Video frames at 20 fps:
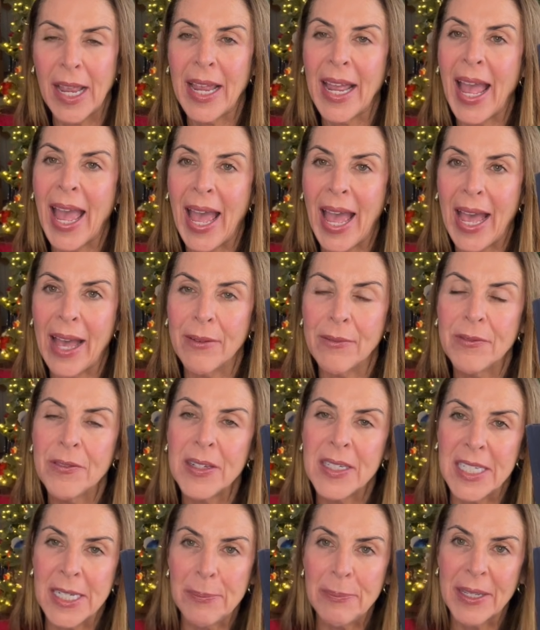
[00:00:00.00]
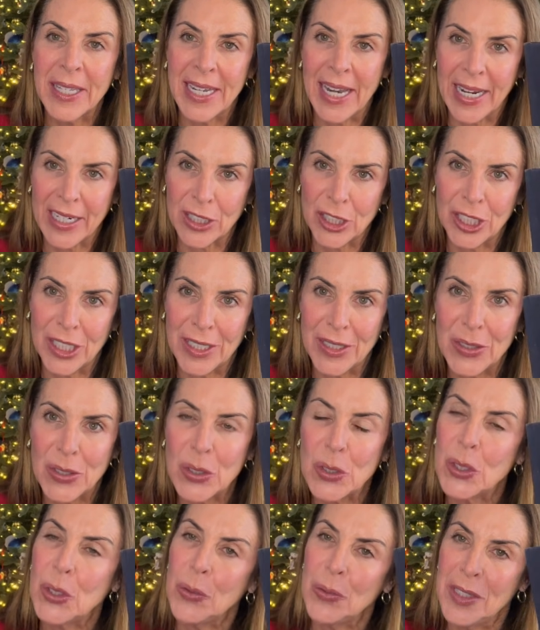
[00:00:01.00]
have deep
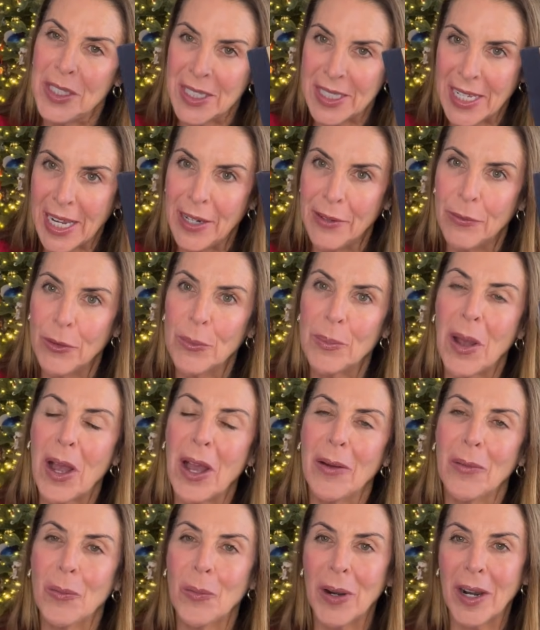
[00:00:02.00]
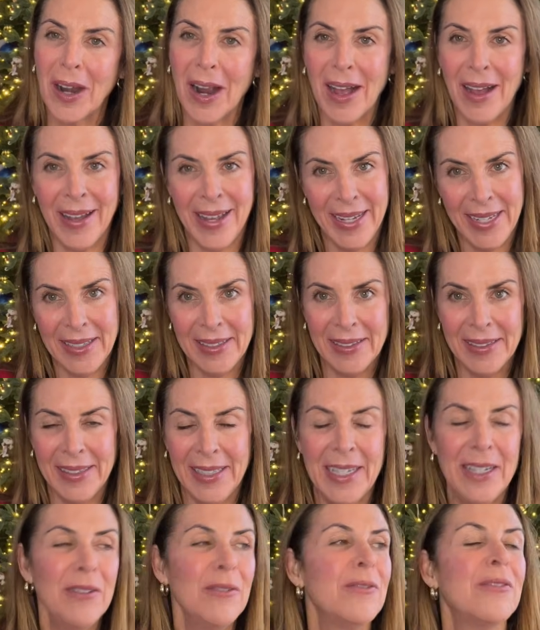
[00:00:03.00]
connections to the state of Vermont, where I
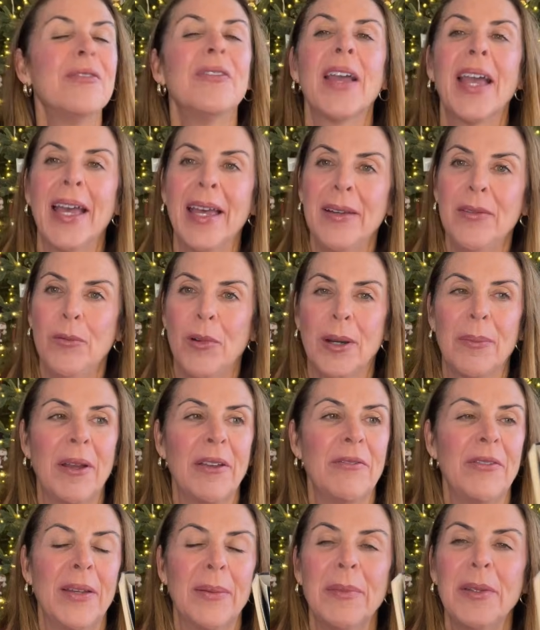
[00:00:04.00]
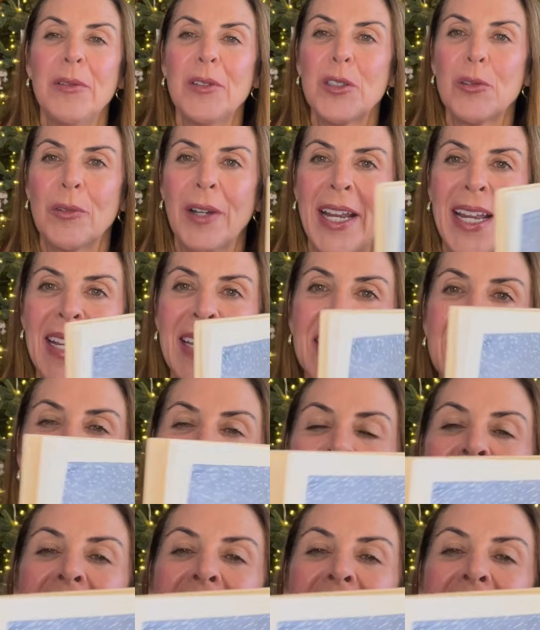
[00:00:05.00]
live and where my family was raised.